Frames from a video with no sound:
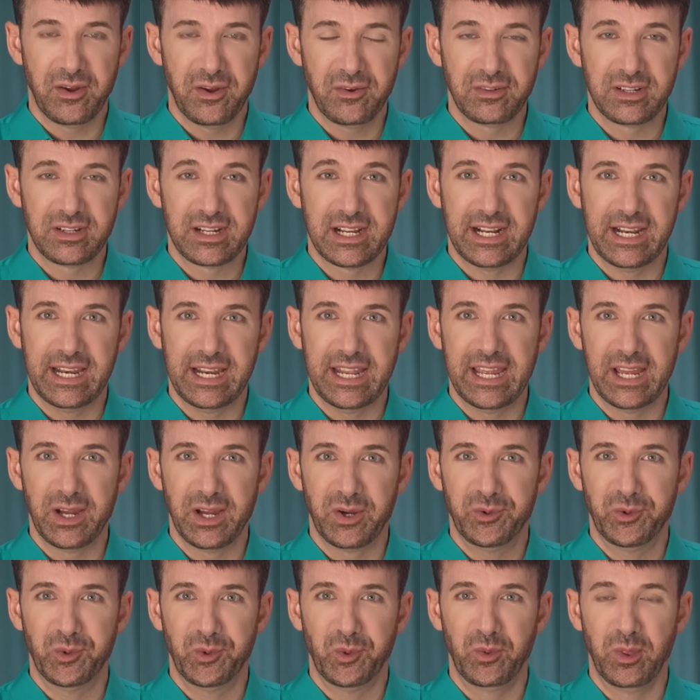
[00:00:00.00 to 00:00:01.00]
don't
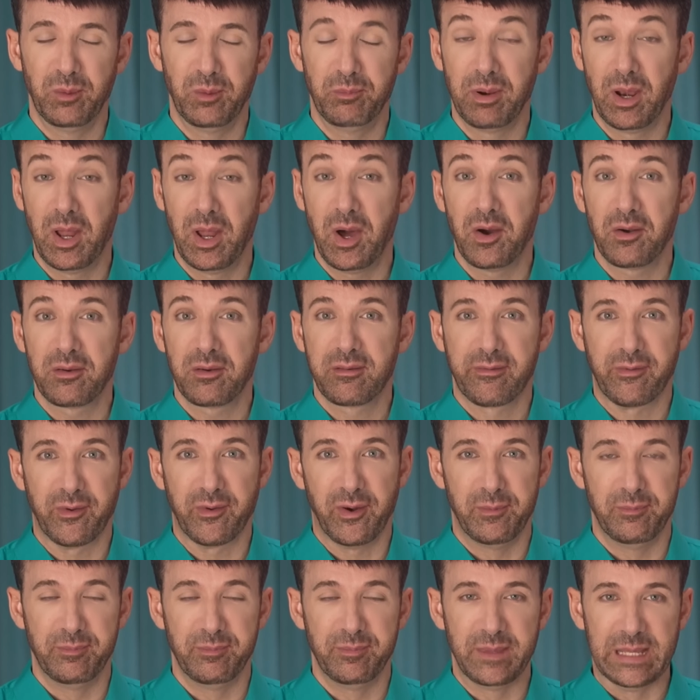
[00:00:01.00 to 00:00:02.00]
clear all the blocks
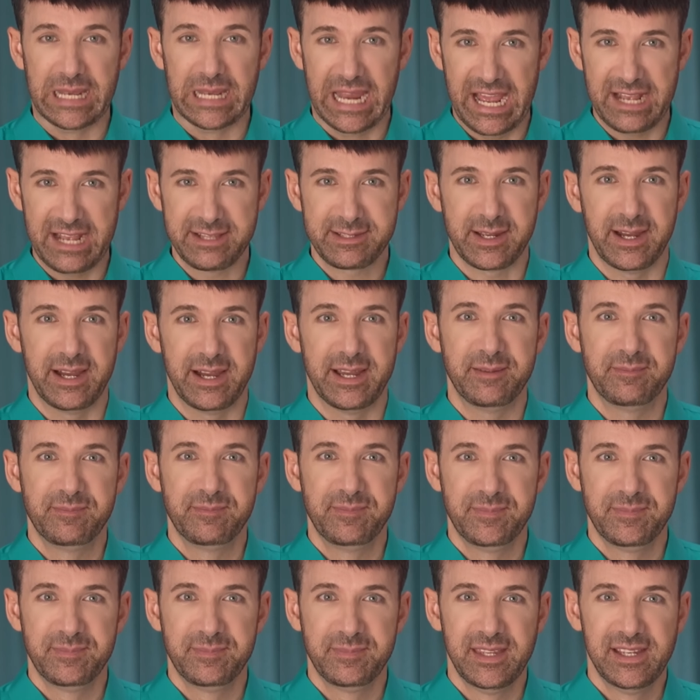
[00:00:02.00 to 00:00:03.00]
from the last guy.
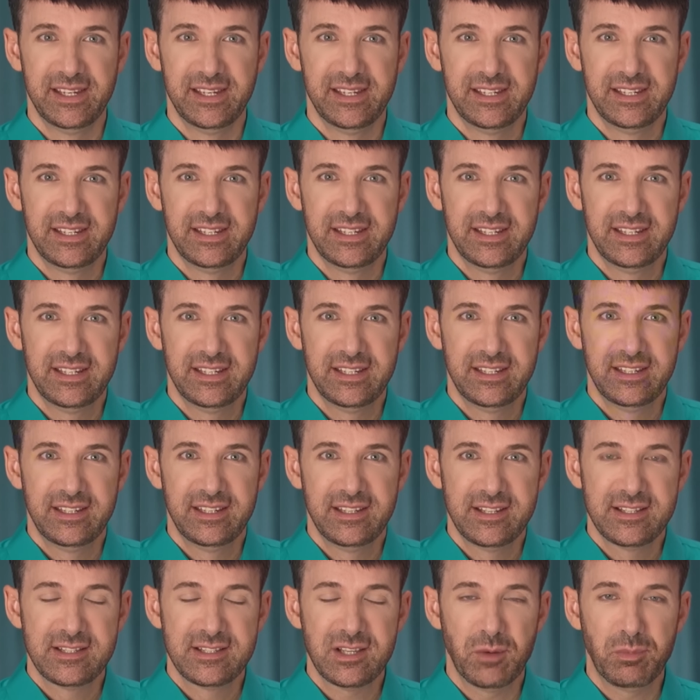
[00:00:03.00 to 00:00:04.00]

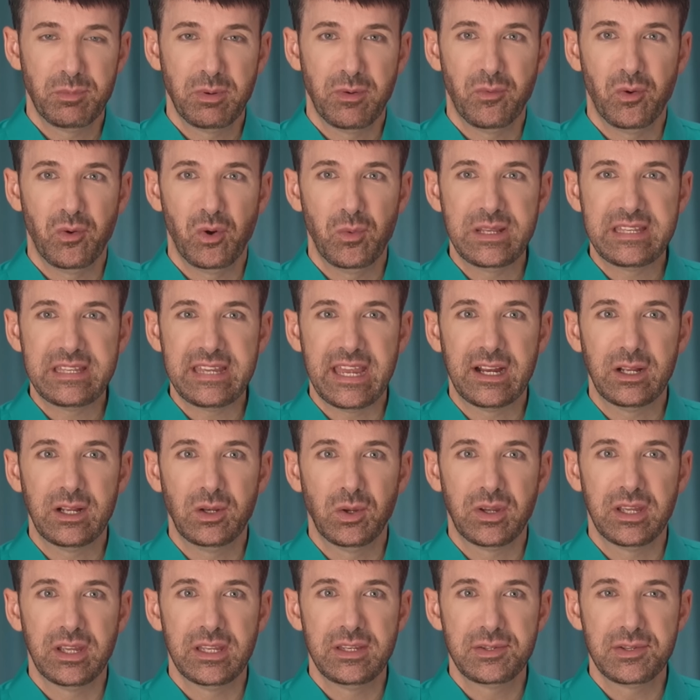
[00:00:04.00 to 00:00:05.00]
So before we take a
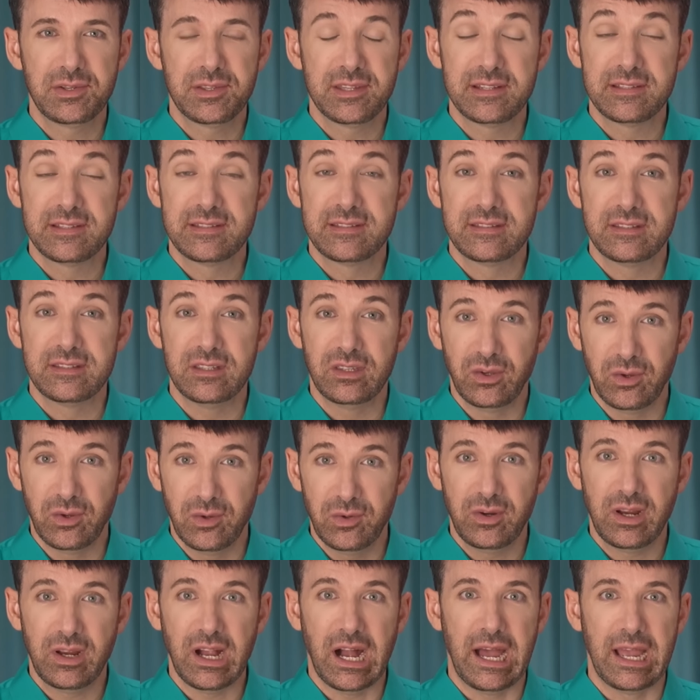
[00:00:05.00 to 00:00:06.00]
look into this
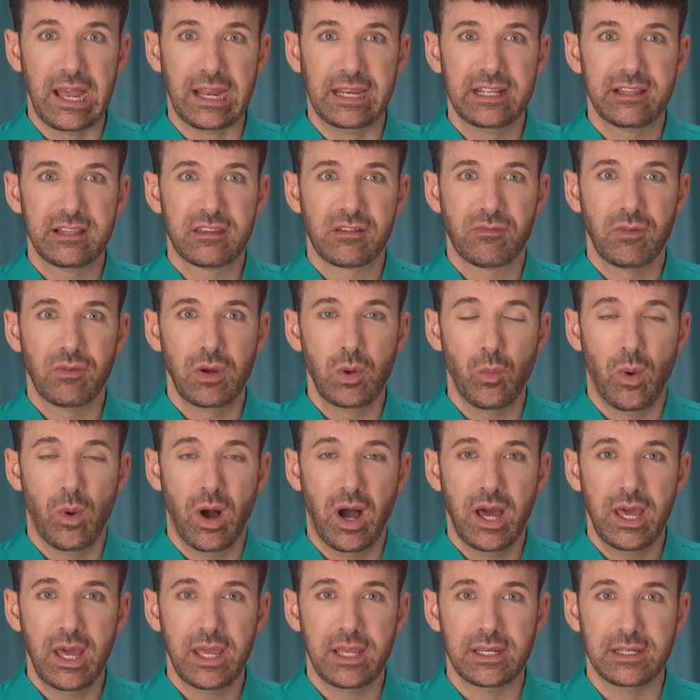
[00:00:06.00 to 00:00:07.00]
new guy, let's
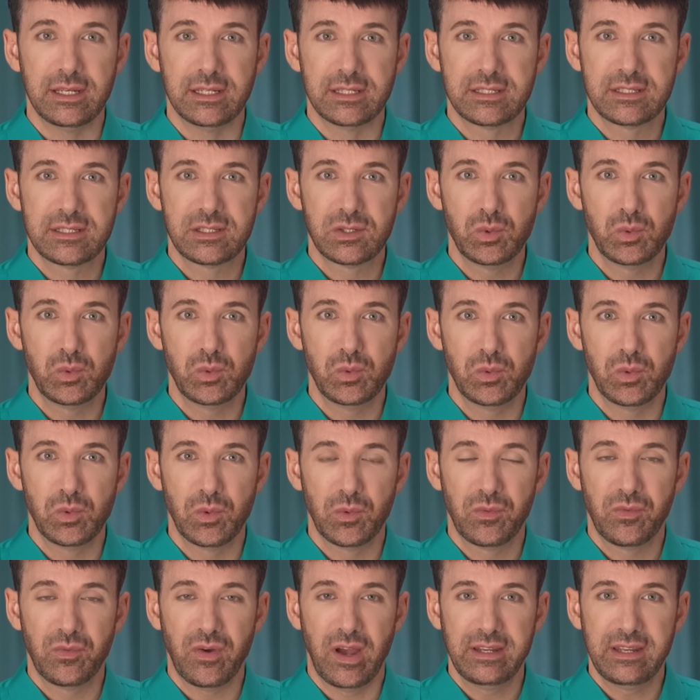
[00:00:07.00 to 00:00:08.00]
rewind to
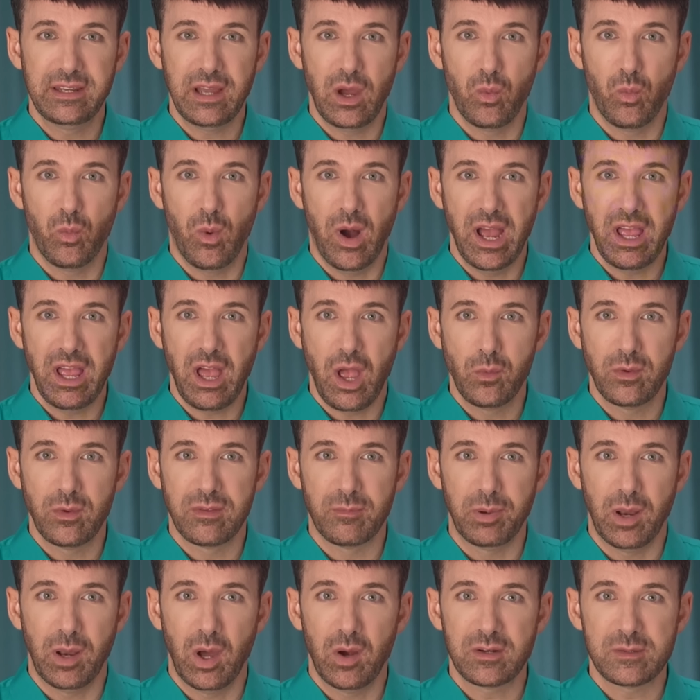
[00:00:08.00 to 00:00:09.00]
find out why I
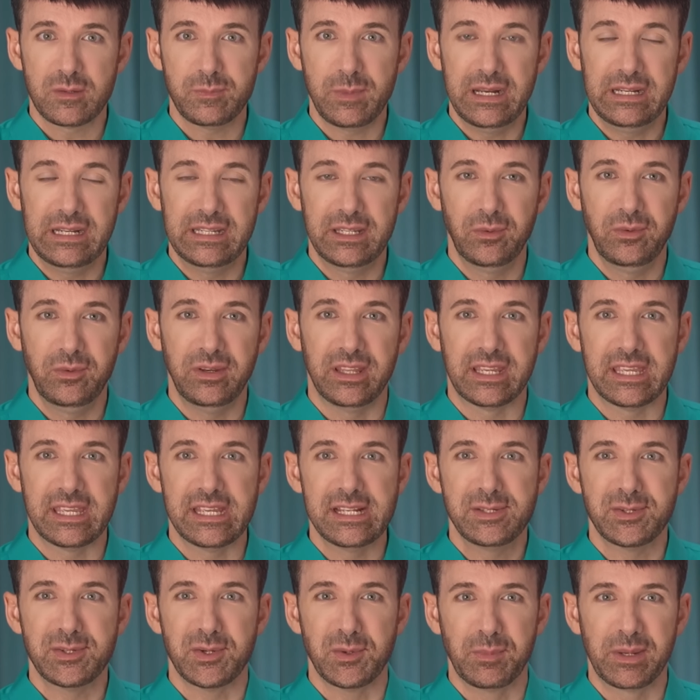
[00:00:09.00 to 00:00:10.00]
was blocked by Little
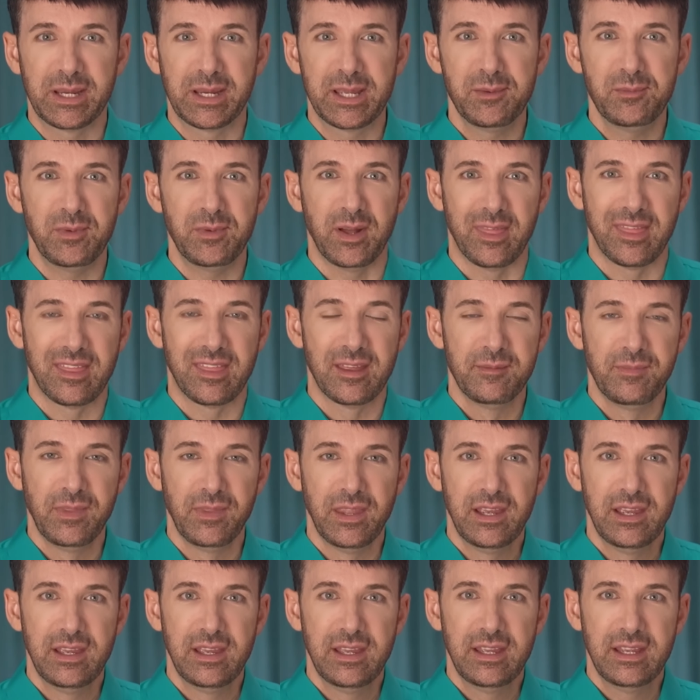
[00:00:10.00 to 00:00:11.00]
Nicky to begin with.
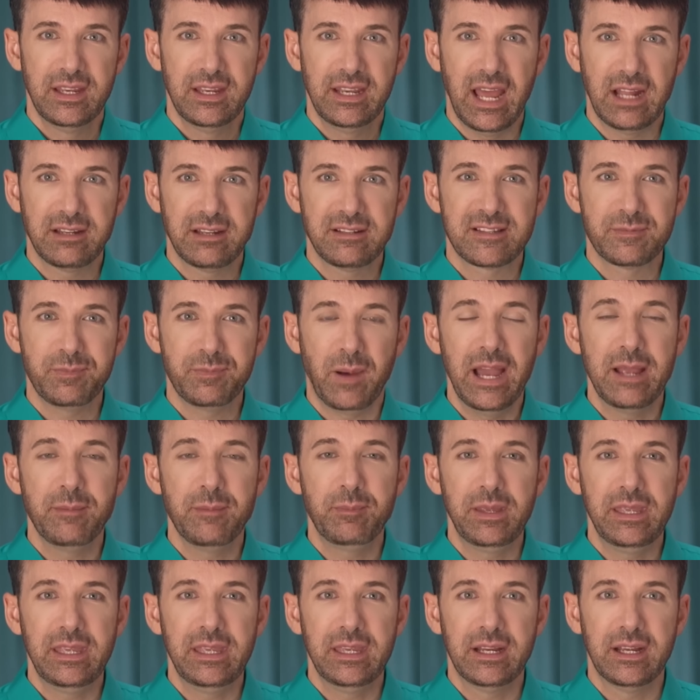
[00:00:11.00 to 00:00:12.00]
Now,
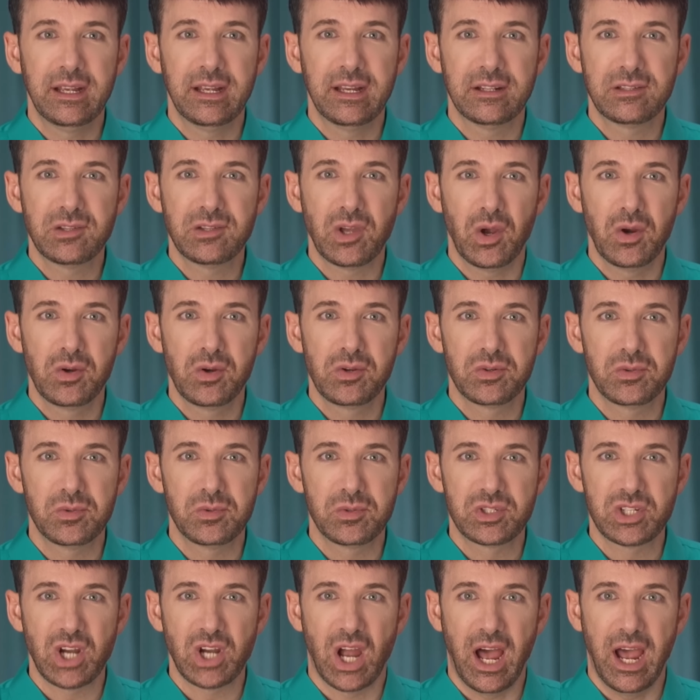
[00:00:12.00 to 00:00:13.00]
despite being a
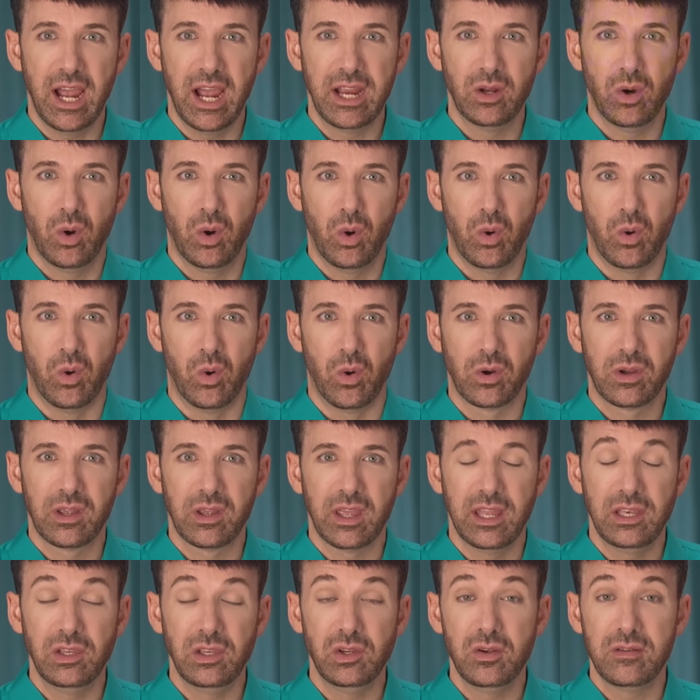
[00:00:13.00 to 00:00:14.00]
total China
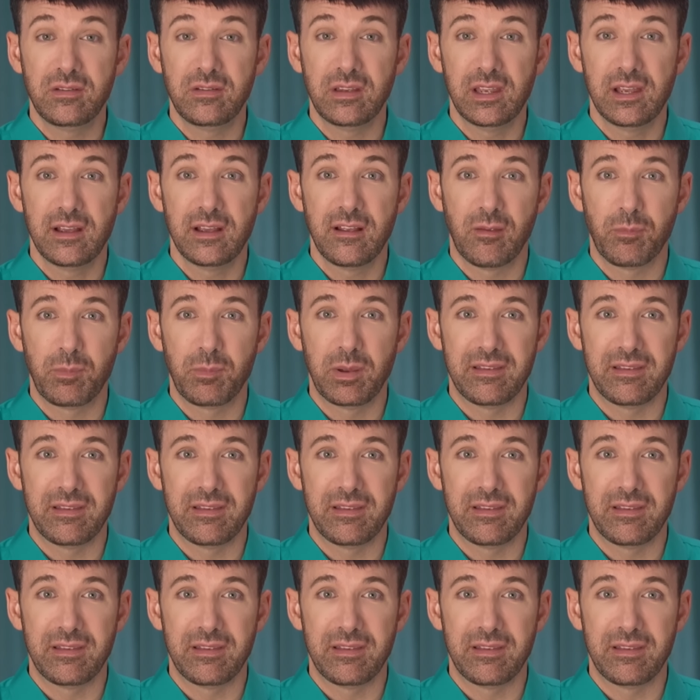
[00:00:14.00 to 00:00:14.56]
hawk and using his